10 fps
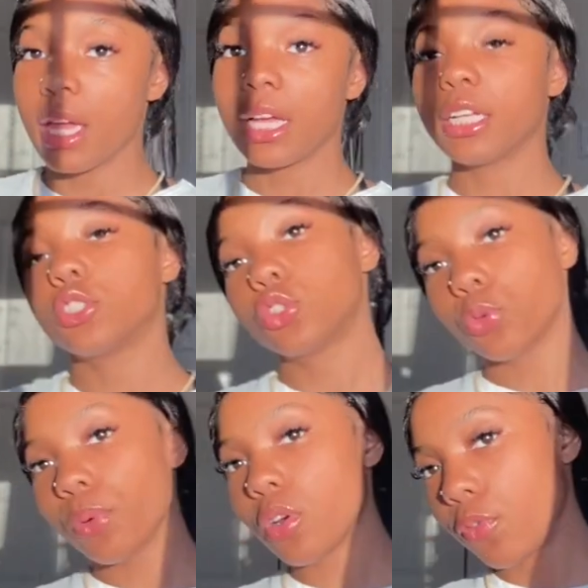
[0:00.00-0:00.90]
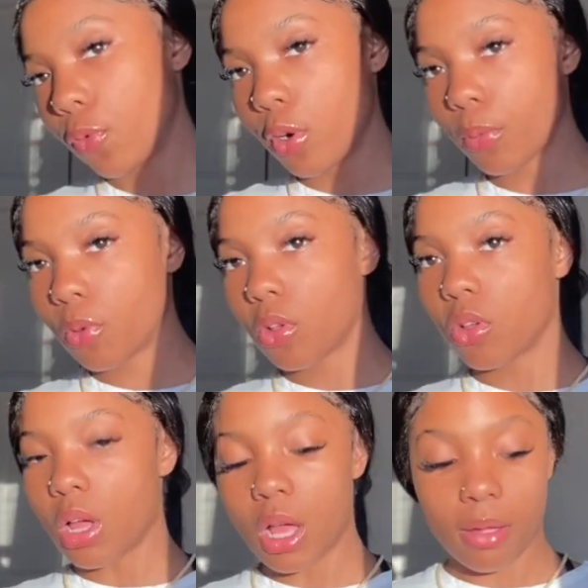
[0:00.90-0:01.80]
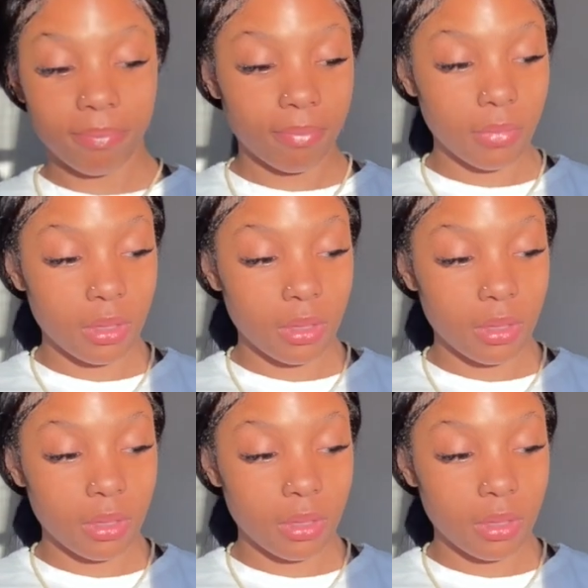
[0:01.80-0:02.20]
is super affordable um